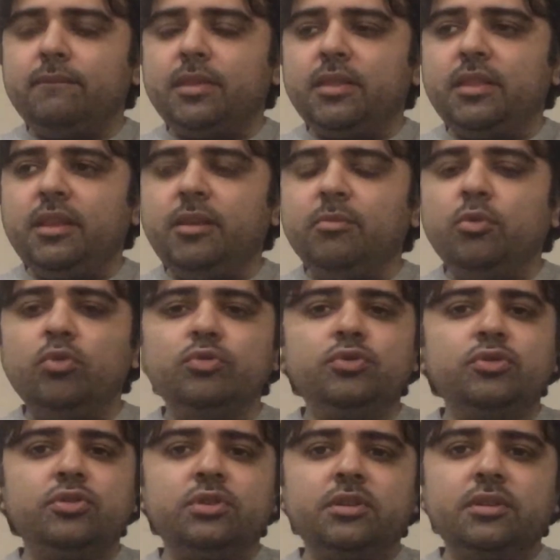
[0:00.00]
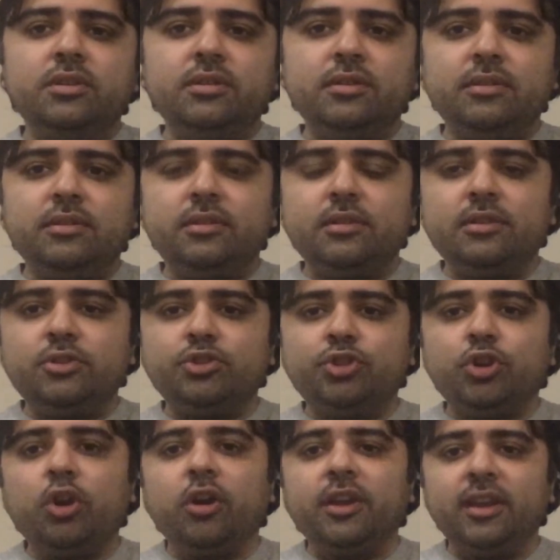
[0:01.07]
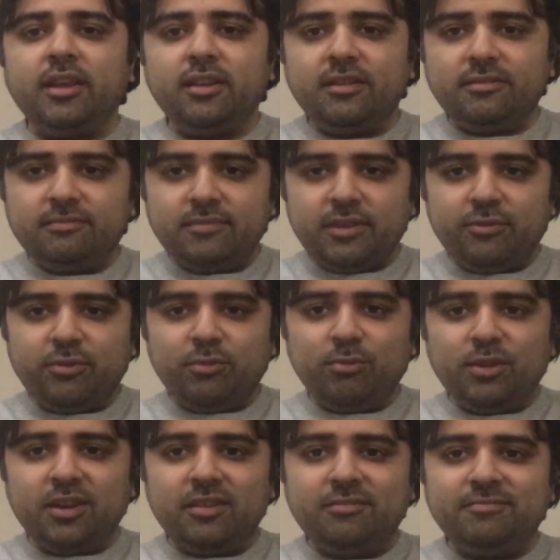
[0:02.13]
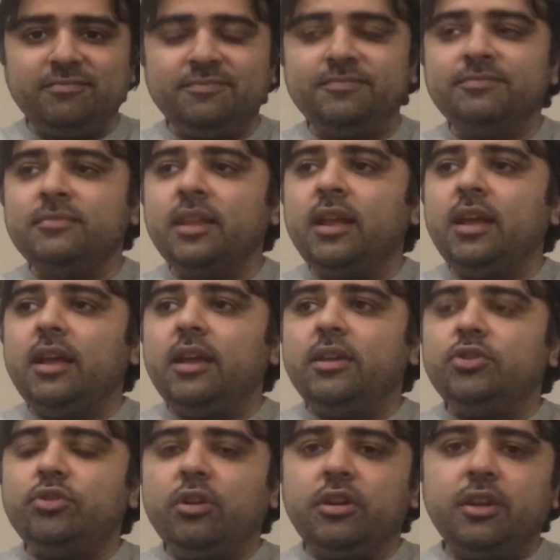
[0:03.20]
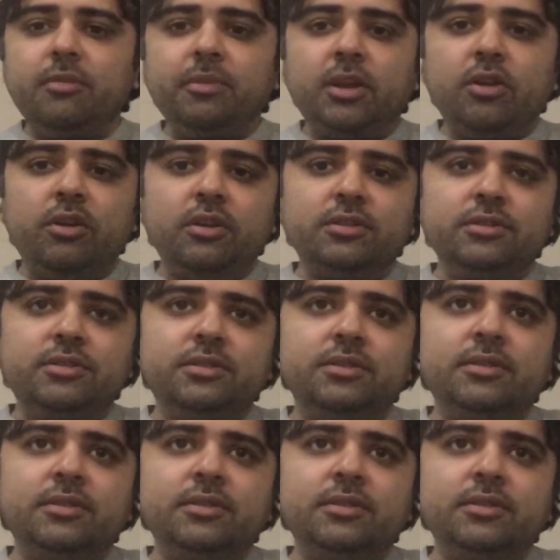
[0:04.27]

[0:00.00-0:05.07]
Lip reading: the most shocking, if you will. Shocking because